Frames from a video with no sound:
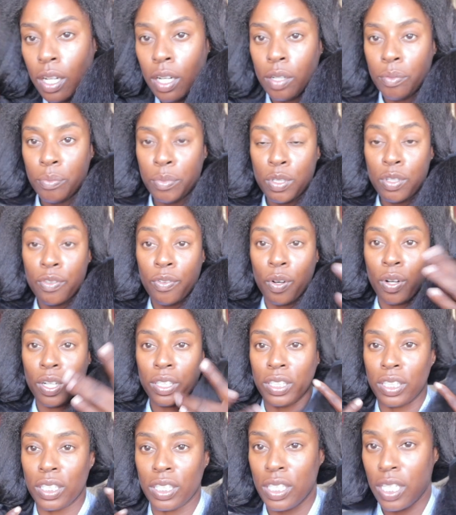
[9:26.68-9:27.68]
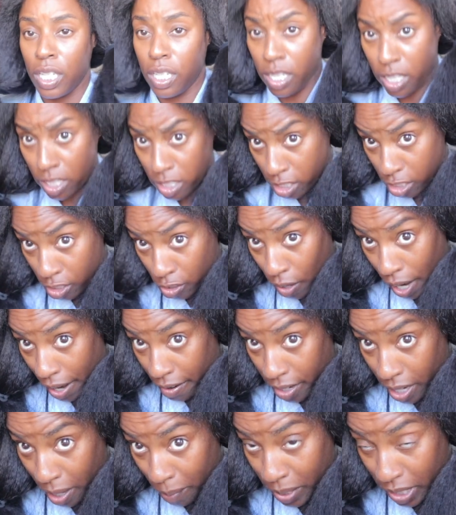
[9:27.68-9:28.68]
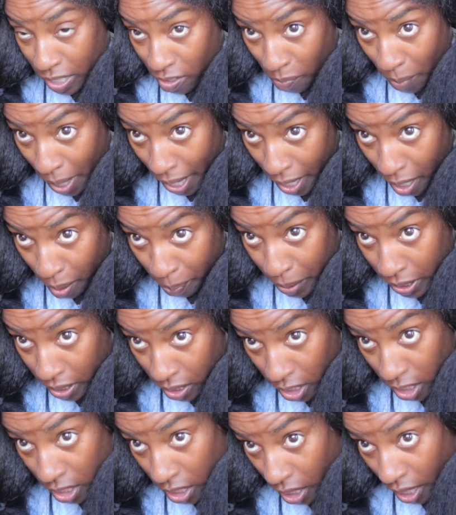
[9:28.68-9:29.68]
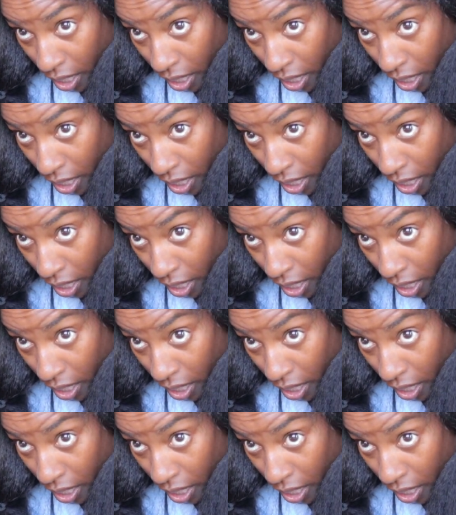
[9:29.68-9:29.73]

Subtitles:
move on to sitting under the dryer, and I'm gonna leave my hair positioned